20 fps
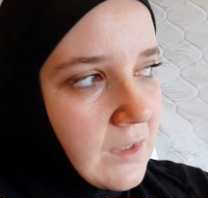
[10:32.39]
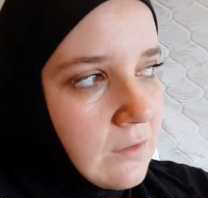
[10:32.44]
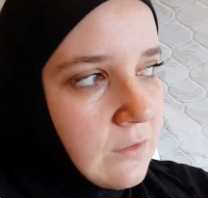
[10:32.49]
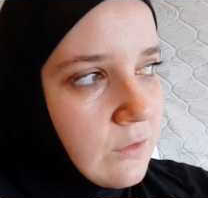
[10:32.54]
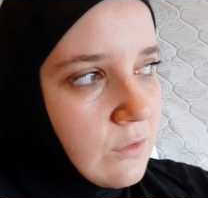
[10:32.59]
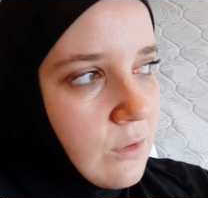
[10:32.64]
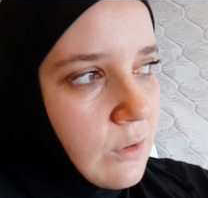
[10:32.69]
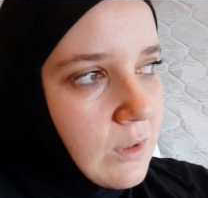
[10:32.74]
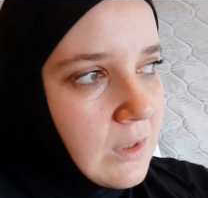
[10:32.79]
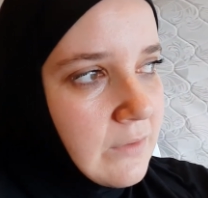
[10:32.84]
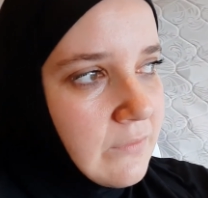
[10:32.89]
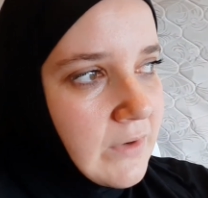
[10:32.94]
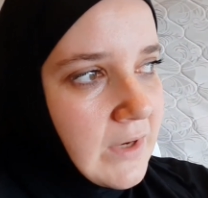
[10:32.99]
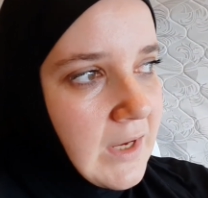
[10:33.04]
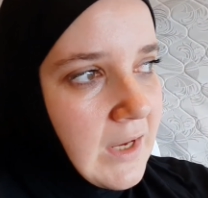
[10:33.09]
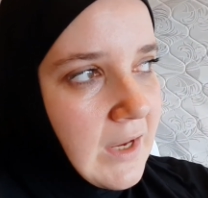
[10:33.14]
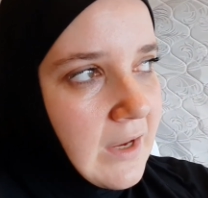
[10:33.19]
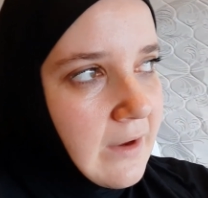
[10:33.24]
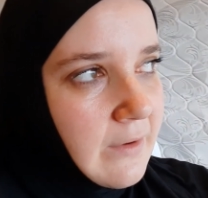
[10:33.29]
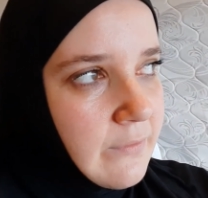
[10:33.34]
you know, if I
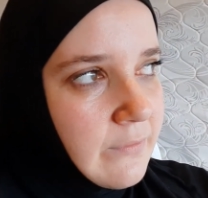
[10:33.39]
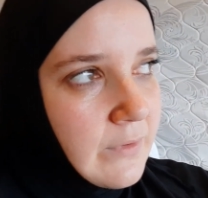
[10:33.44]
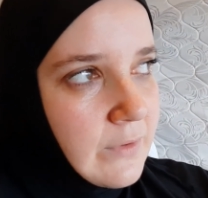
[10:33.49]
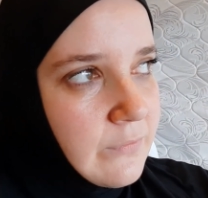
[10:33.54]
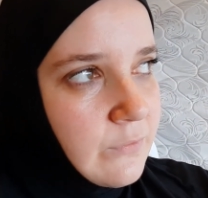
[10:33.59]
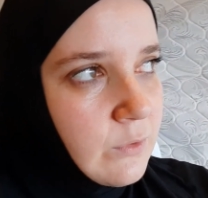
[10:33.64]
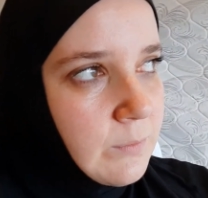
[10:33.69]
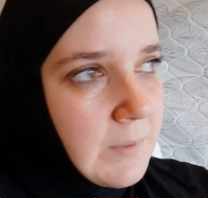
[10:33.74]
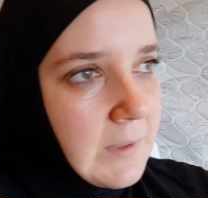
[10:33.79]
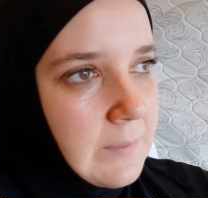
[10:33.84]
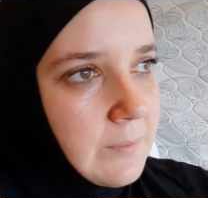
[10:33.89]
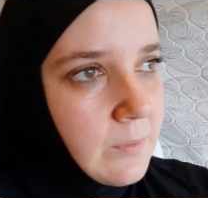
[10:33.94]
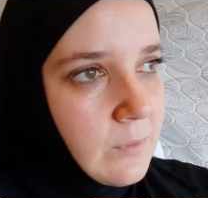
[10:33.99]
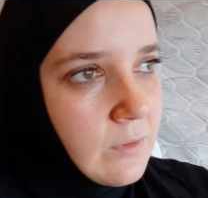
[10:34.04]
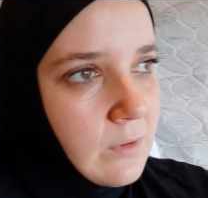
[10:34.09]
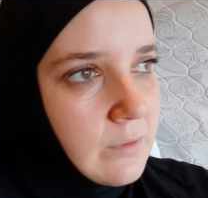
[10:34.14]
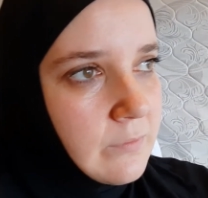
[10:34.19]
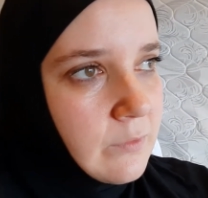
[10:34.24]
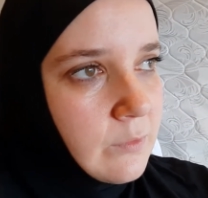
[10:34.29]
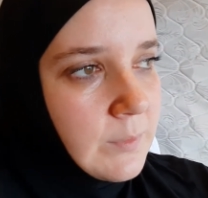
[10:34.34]
have a few people
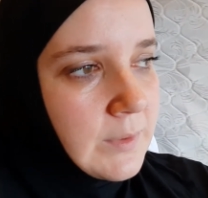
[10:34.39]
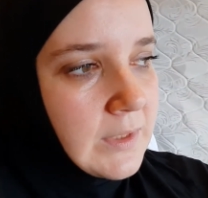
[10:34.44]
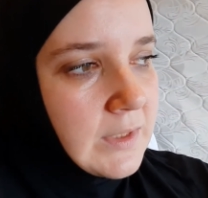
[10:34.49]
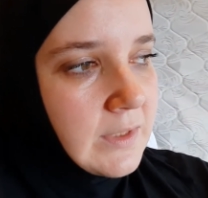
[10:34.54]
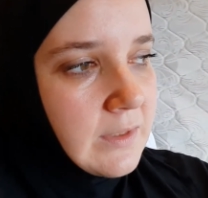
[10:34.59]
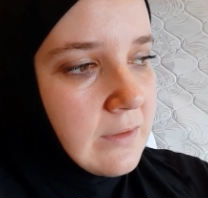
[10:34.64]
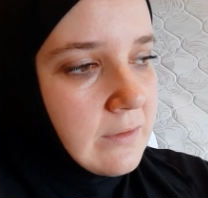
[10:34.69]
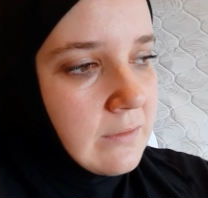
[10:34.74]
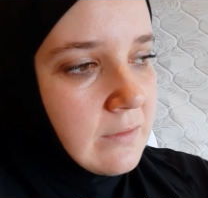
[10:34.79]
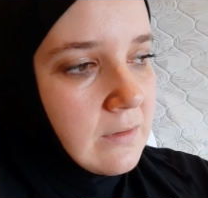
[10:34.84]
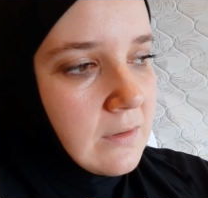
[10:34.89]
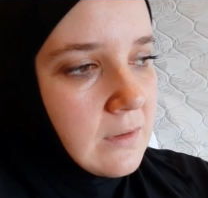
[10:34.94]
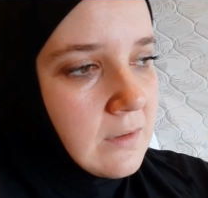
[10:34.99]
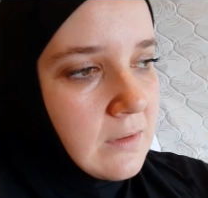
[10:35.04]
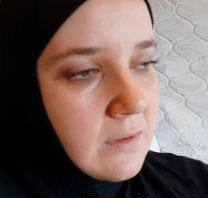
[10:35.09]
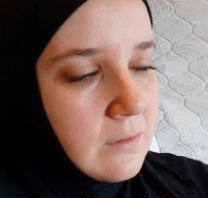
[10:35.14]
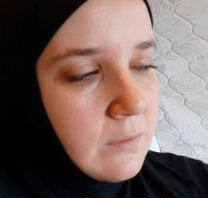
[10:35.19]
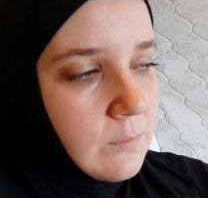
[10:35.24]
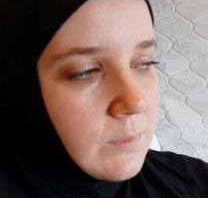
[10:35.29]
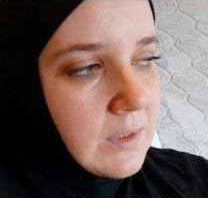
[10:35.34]
over, we can
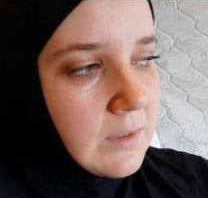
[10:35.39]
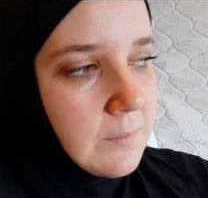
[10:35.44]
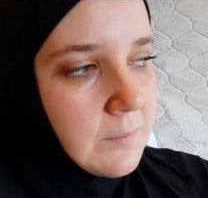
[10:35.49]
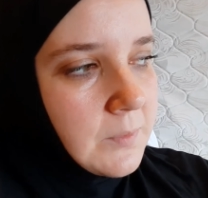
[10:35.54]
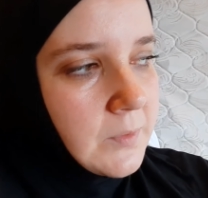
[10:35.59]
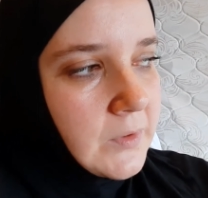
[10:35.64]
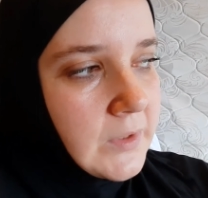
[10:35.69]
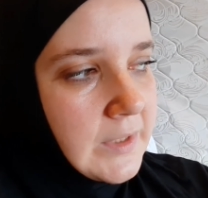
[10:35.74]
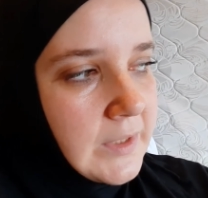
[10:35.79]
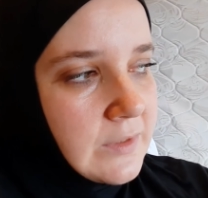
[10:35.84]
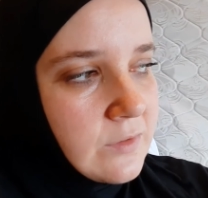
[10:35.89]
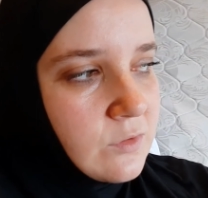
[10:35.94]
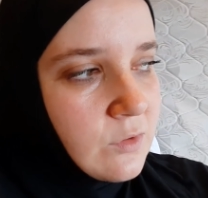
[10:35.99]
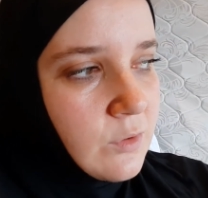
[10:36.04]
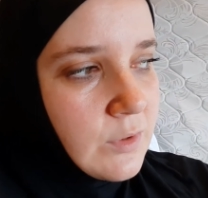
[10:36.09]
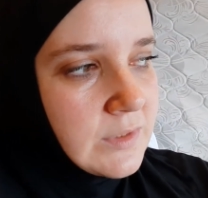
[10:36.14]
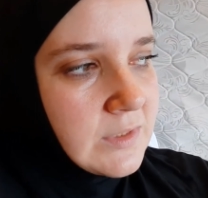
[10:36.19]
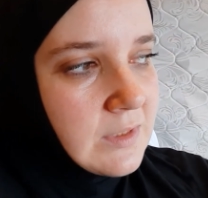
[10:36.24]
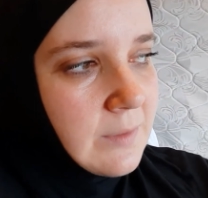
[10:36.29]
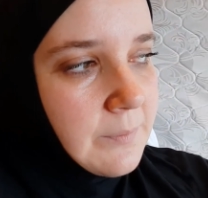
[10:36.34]
play. So
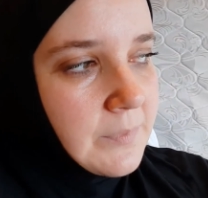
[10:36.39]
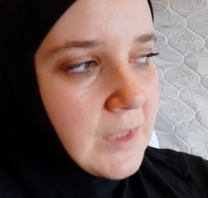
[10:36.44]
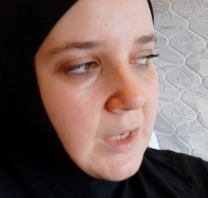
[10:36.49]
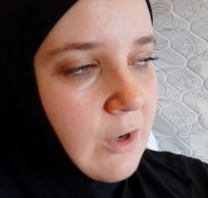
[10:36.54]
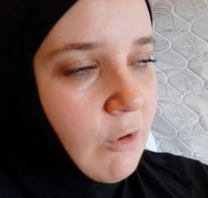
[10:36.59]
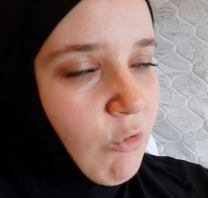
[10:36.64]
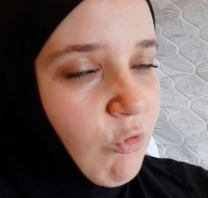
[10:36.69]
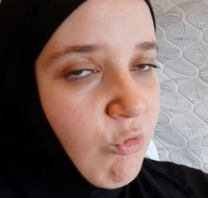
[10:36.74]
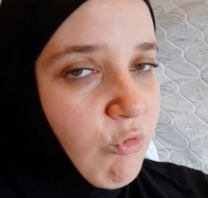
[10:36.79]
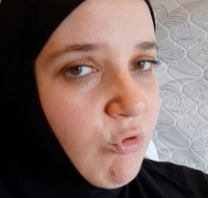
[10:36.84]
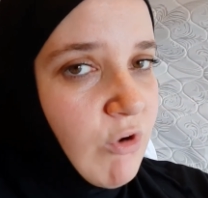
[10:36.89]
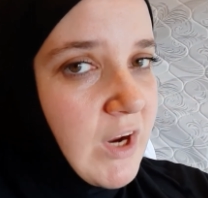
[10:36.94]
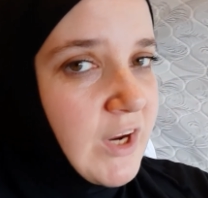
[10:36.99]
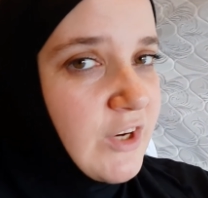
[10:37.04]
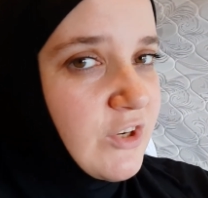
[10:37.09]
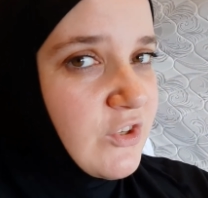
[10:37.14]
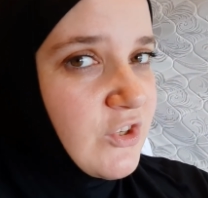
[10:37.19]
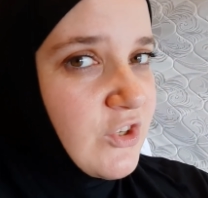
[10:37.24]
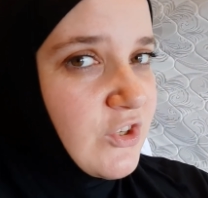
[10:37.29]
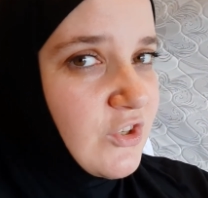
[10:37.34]
it's something
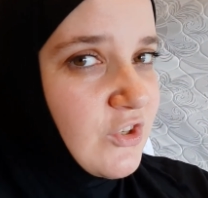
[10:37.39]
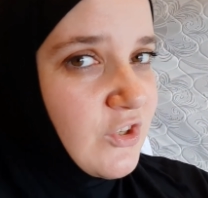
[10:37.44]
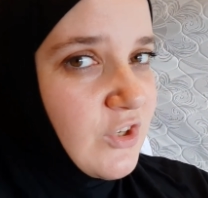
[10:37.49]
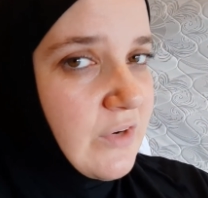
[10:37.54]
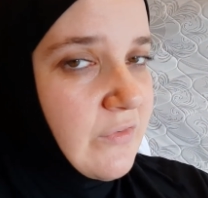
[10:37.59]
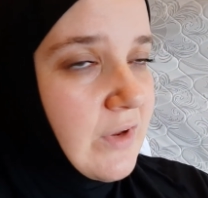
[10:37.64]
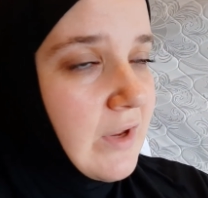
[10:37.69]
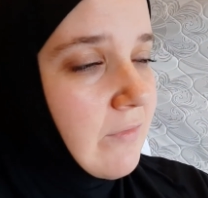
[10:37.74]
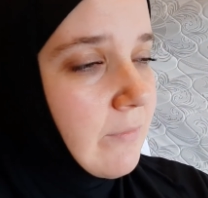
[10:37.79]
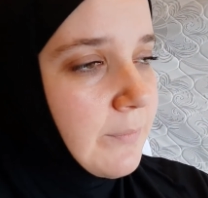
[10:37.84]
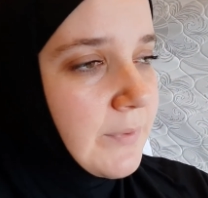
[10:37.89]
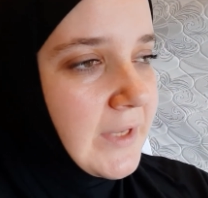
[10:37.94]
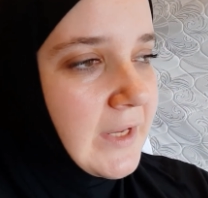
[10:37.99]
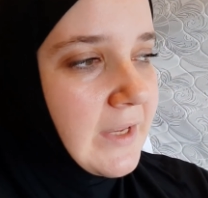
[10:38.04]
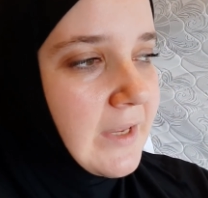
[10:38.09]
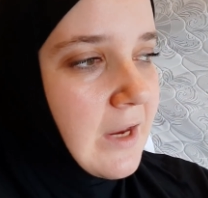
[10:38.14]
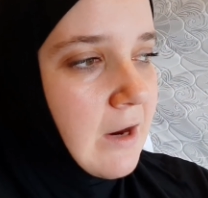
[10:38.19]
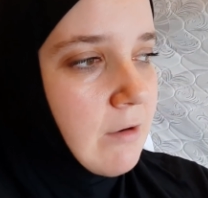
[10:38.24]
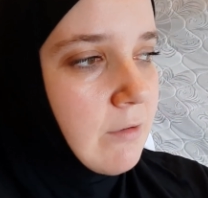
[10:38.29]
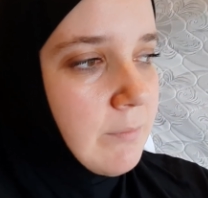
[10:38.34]
great. If you haven't
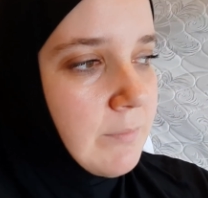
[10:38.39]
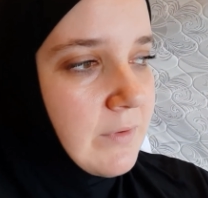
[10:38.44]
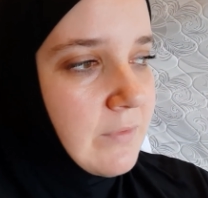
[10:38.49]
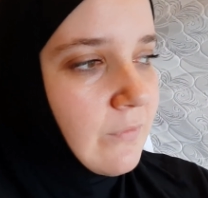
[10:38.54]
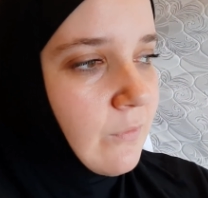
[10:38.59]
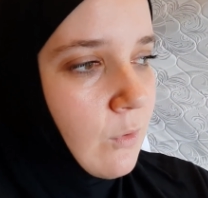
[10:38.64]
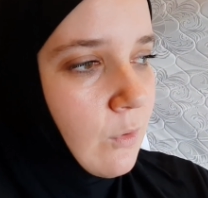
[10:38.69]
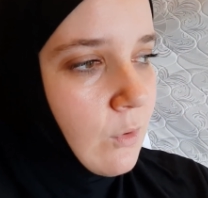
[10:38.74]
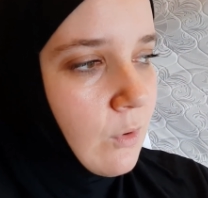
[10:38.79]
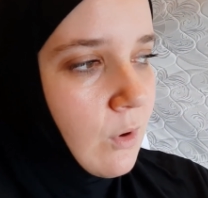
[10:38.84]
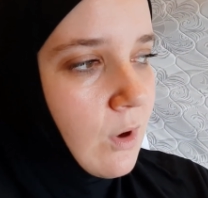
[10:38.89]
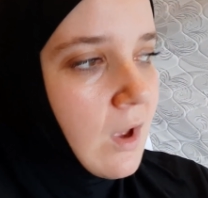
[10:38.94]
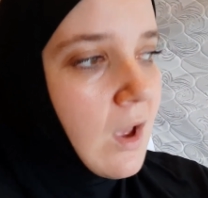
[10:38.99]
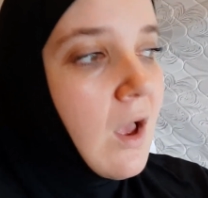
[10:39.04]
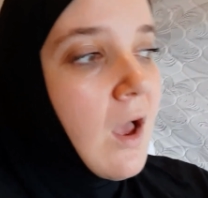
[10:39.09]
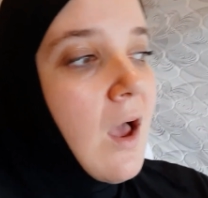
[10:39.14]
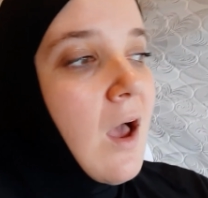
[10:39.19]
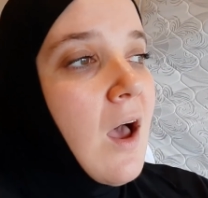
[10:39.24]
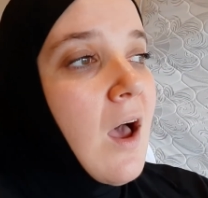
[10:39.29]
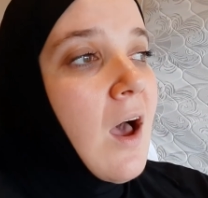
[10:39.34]
played carom before,
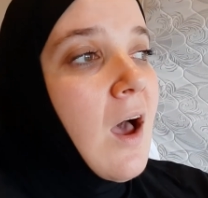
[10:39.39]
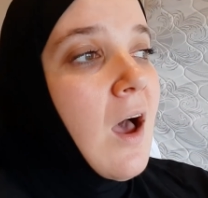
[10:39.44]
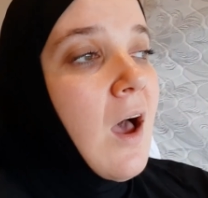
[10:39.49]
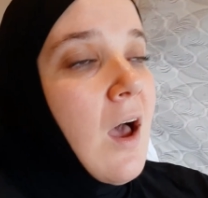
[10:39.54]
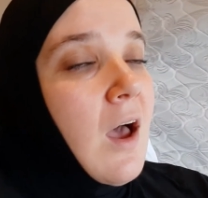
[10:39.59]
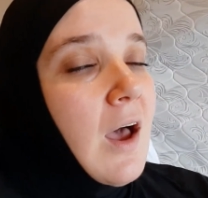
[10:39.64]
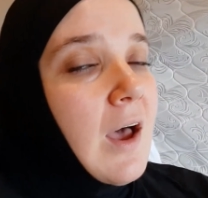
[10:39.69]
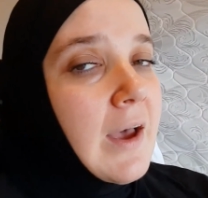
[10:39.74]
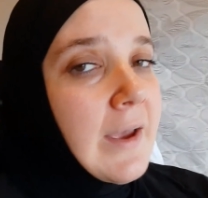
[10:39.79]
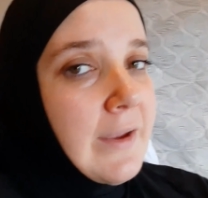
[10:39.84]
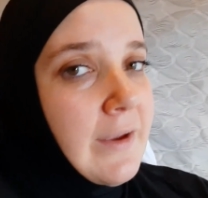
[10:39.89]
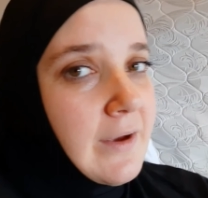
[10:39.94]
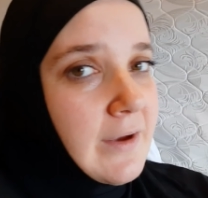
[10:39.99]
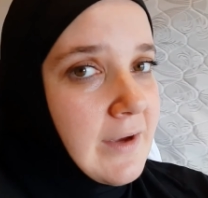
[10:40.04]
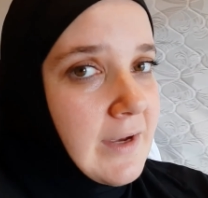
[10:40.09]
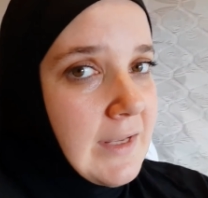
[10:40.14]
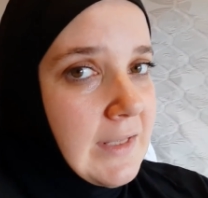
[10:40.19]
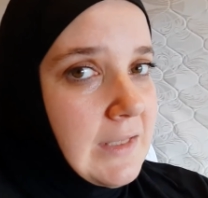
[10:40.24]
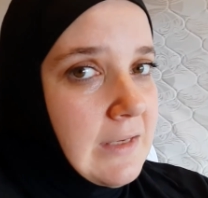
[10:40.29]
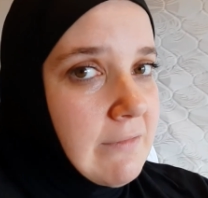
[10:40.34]
I
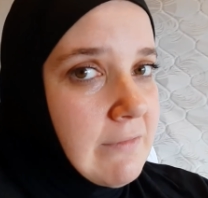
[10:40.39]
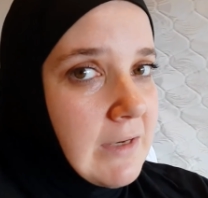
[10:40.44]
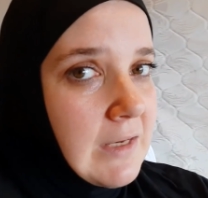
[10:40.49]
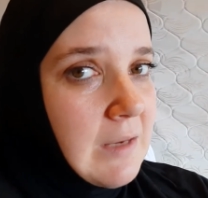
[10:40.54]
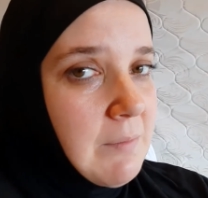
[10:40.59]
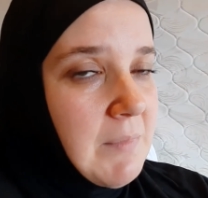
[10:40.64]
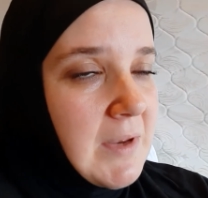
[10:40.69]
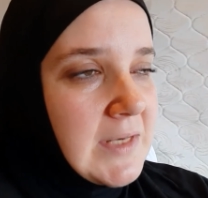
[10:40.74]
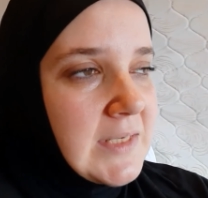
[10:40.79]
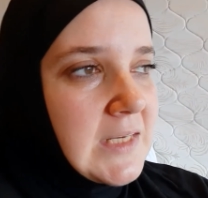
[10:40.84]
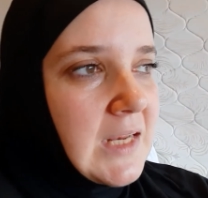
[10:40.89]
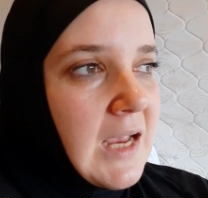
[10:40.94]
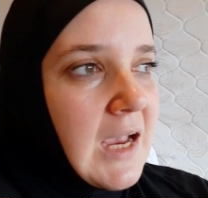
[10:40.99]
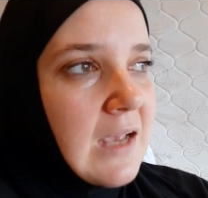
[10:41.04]
highly recommend it.